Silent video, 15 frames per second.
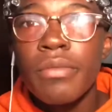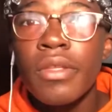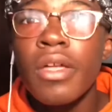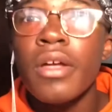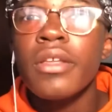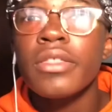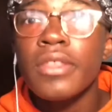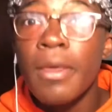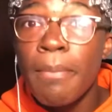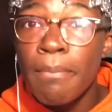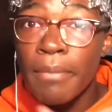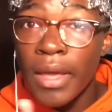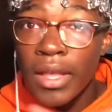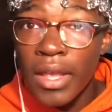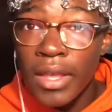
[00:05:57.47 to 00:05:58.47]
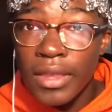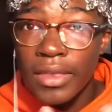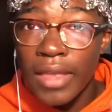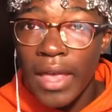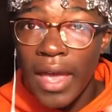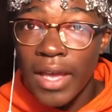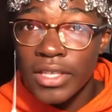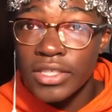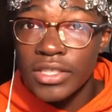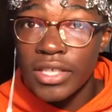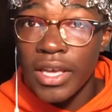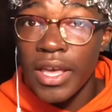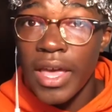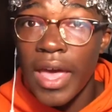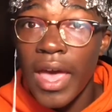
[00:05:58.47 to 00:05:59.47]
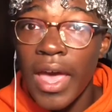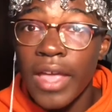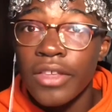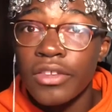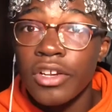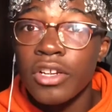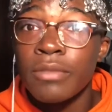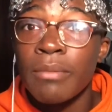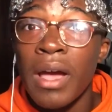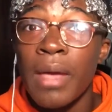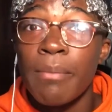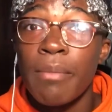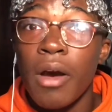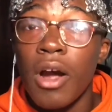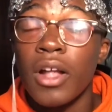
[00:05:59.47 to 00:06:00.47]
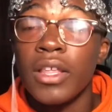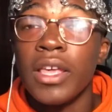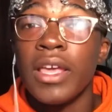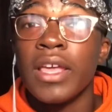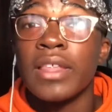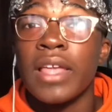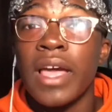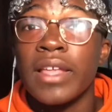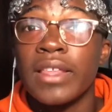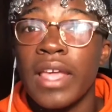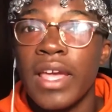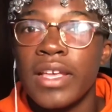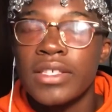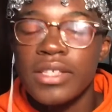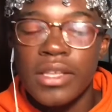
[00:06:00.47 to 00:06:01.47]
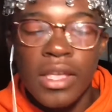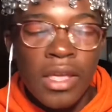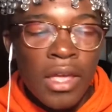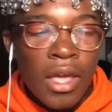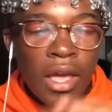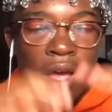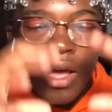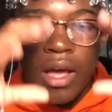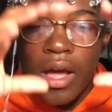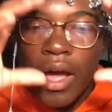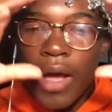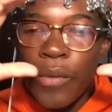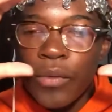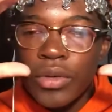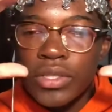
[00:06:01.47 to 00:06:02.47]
The minute that shit entered my body and I tasted it, I was